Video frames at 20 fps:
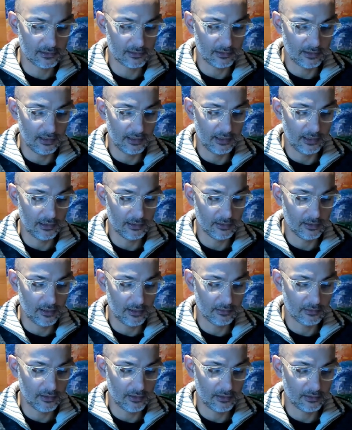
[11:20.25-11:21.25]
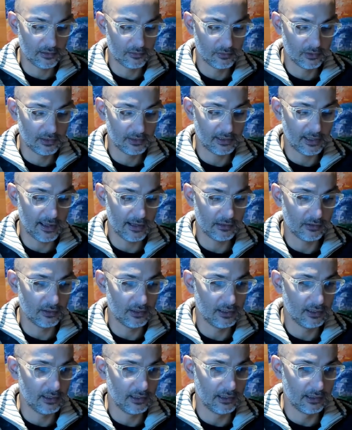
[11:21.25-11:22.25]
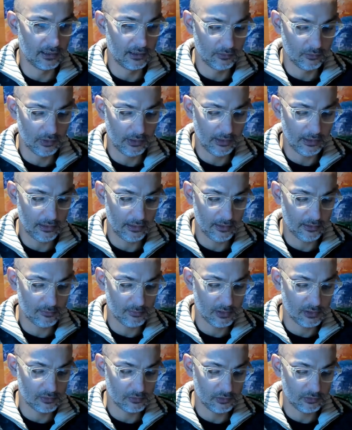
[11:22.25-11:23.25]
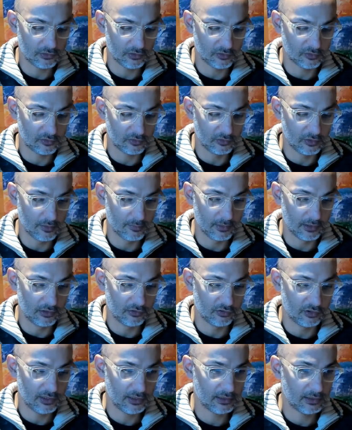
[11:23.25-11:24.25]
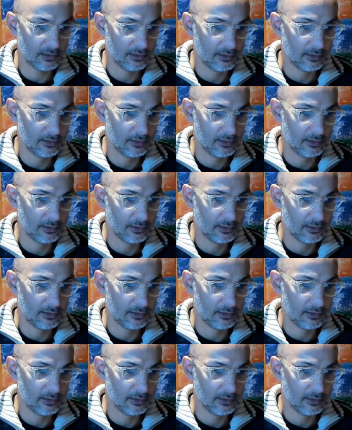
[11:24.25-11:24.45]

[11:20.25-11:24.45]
I don't want to calculate, well, let me do it just to double check.